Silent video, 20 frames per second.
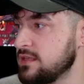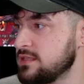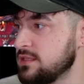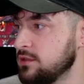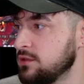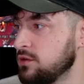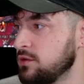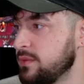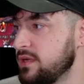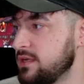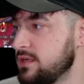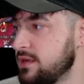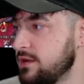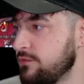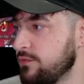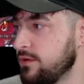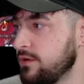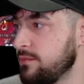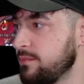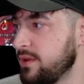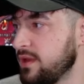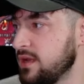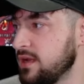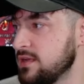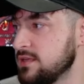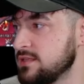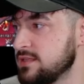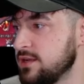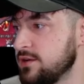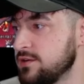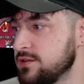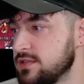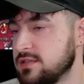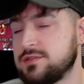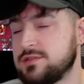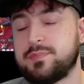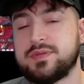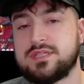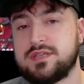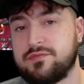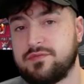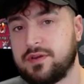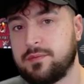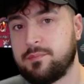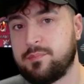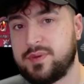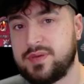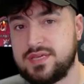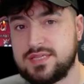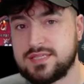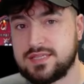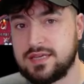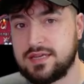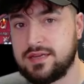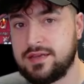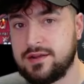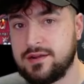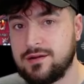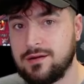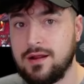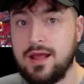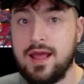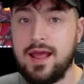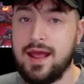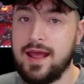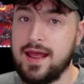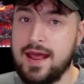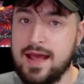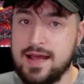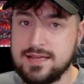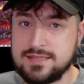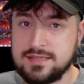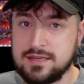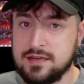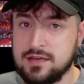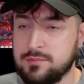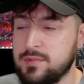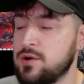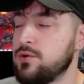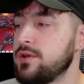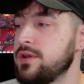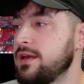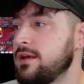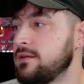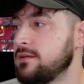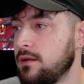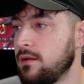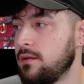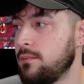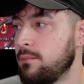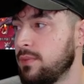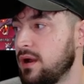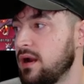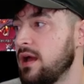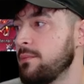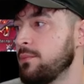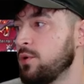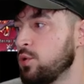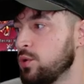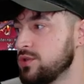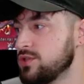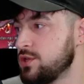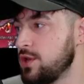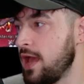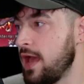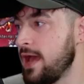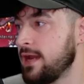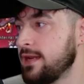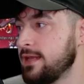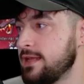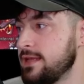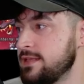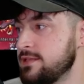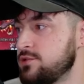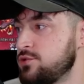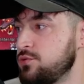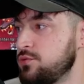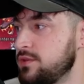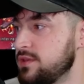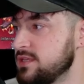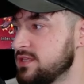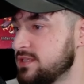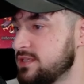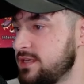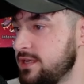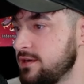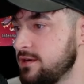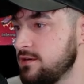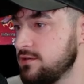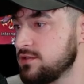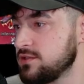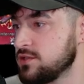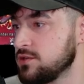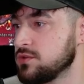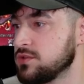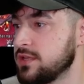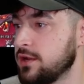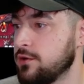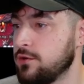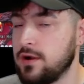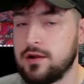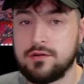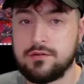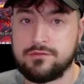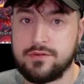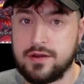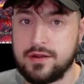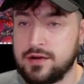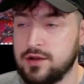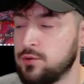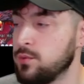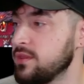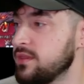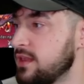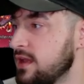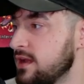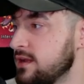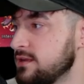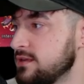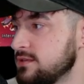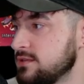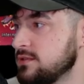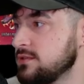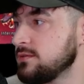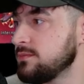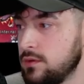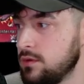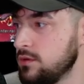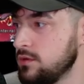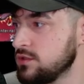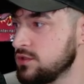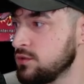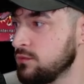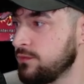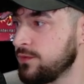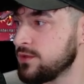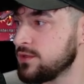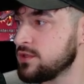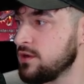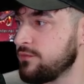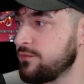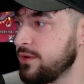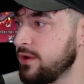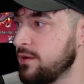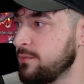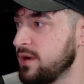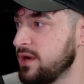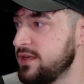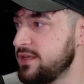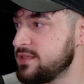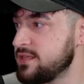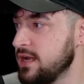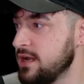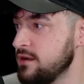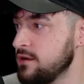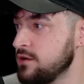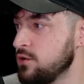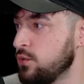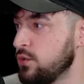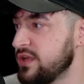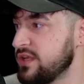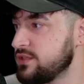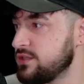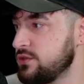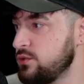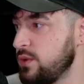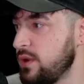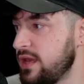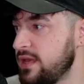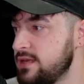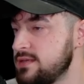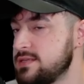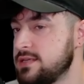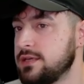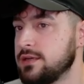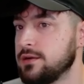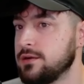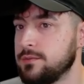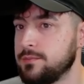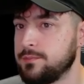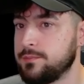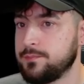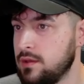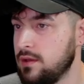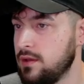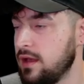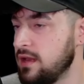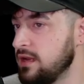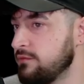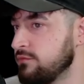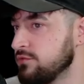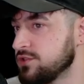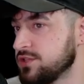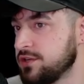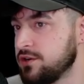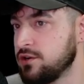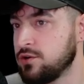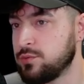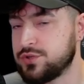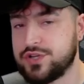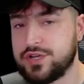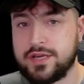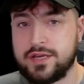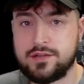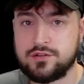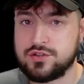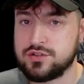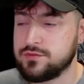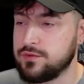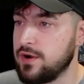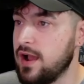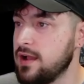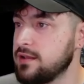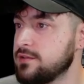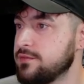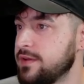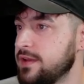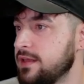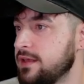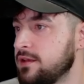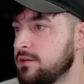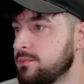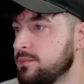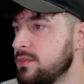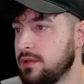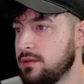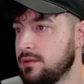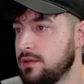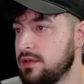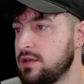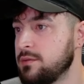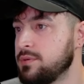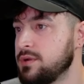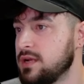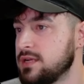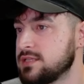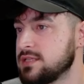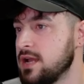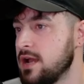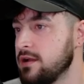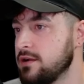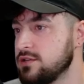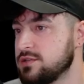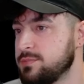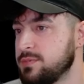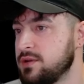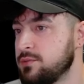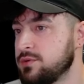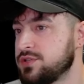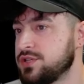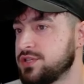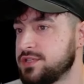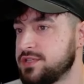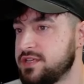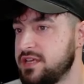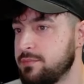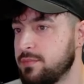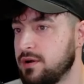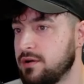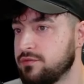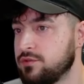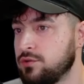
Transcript: a little bit different because there is a specific beast in here. It hasn't come out yet, but I'm going to add it into this tier, so stick around to find out what that is. So first off, we got Mighty Tiger going into A tier. At level 0, which you get just for activating him, he applies Tiger Split, which is a debuff to a